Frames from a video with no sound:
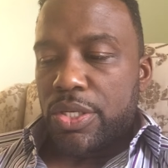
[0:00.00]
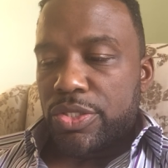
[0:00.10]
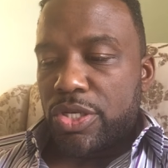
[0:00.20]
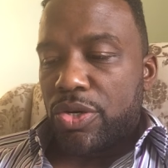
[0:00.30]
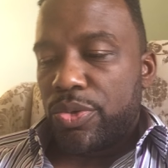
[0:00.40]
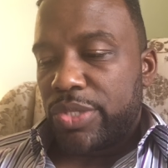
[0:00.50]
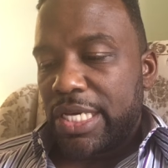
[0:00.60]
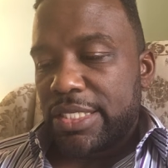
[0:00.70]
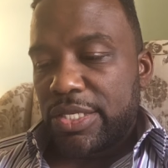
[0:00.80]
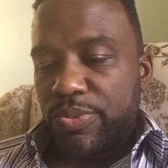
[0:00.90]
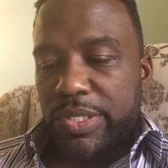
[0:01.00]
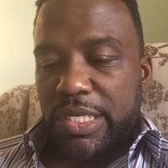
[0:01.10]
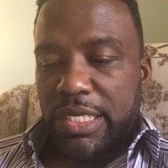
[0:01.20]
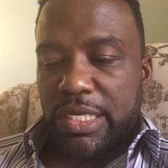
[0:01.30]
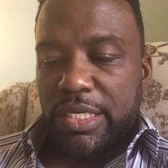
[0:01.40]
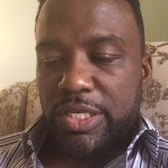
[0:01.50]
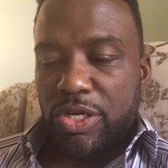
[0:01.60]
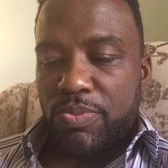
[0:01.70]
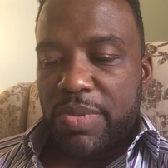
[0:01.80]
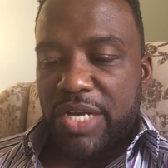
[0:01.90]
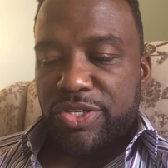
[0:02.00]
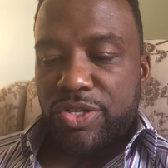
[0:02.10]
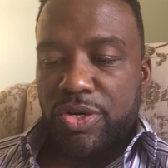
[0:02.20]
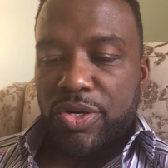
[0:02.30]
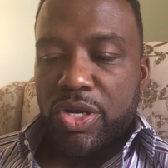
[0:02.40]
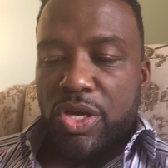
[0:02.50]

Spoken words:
So things that we measure,